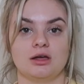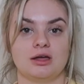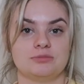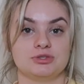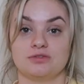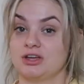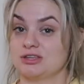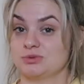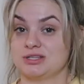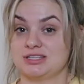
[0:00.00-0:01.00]
So if you
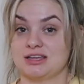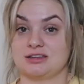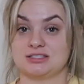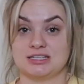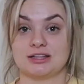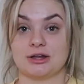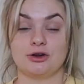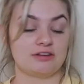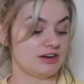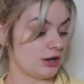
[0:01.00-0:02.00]
guys wanna see a
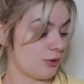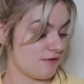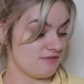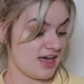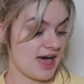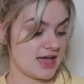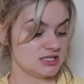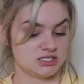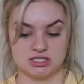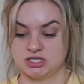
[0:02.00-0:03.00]
decluttering video of
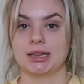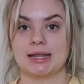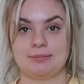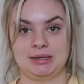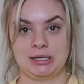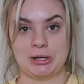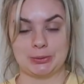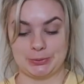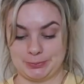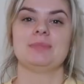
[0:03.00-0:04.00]
that, let me
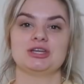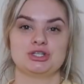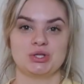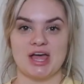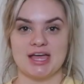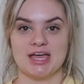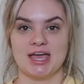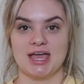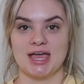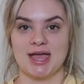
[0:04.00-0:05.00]
know. Make sure you
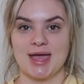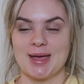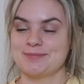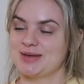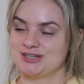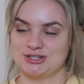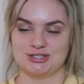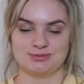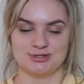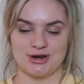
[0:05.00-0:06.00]
like, make sure you
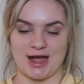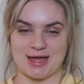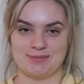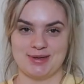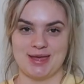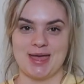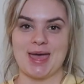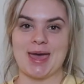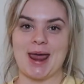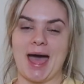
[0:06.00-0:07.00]
subscribe,
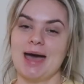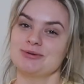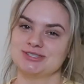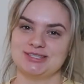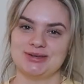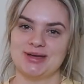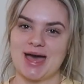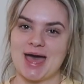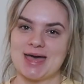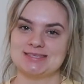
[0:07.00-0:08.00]
and I will see you
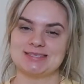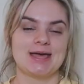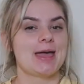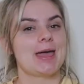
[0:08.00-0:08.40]
guys